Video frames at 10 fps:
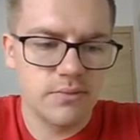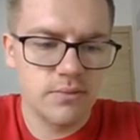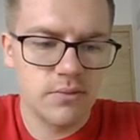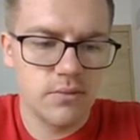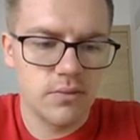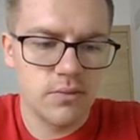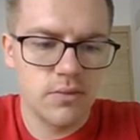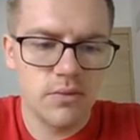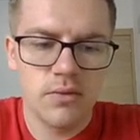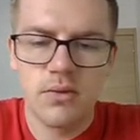
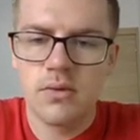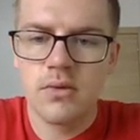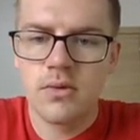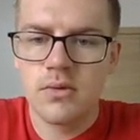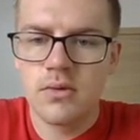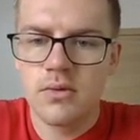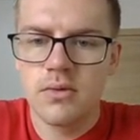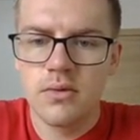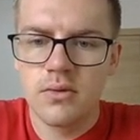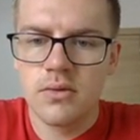
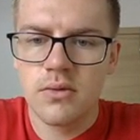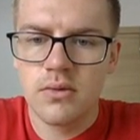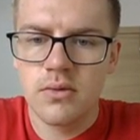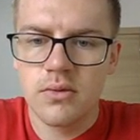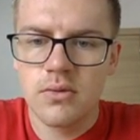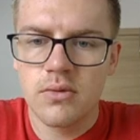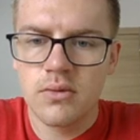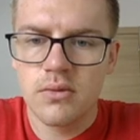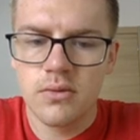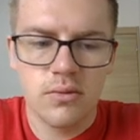
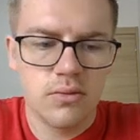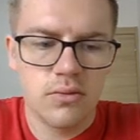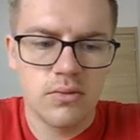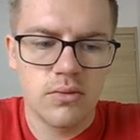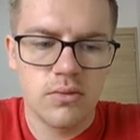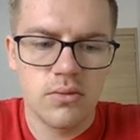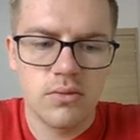Nothing is said.